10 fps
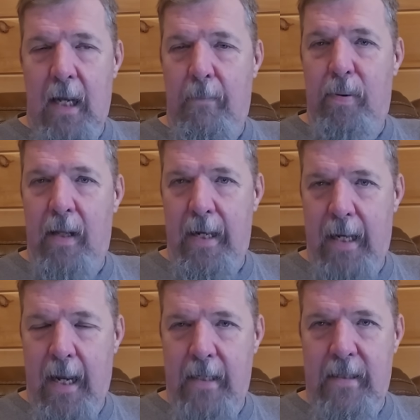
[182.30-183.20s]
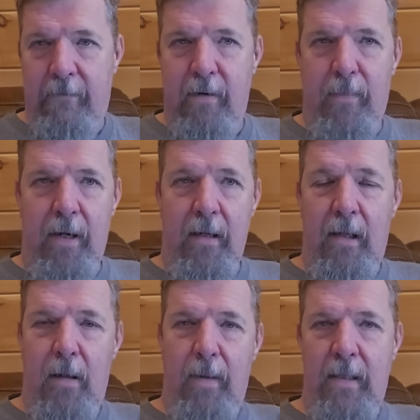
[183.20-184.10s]
kind of placate everybody a
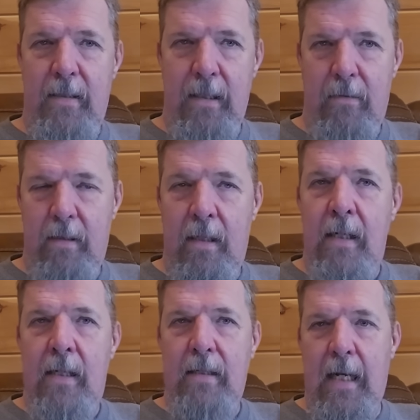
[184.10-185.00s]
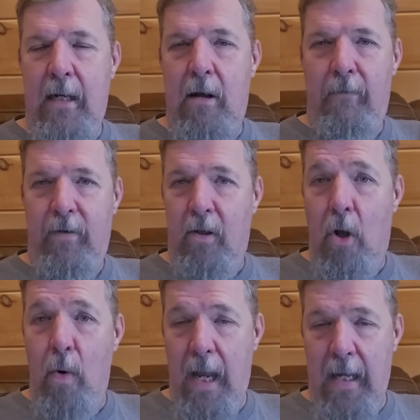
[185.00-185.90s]
little bit, you know, take off the
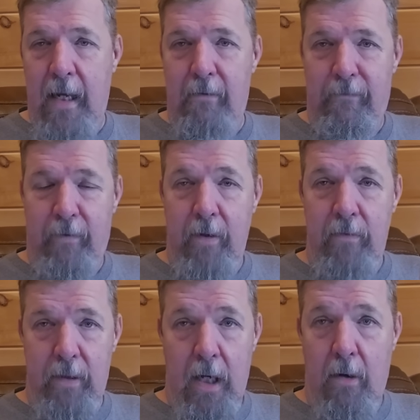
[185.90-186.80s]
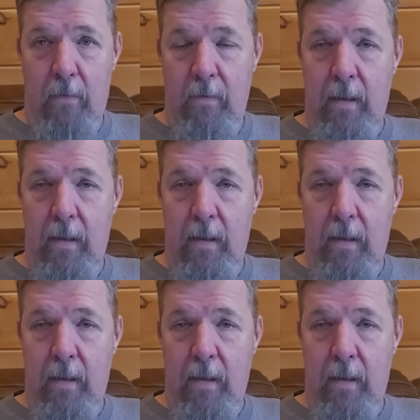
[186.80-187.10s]
low hanging fruit. No,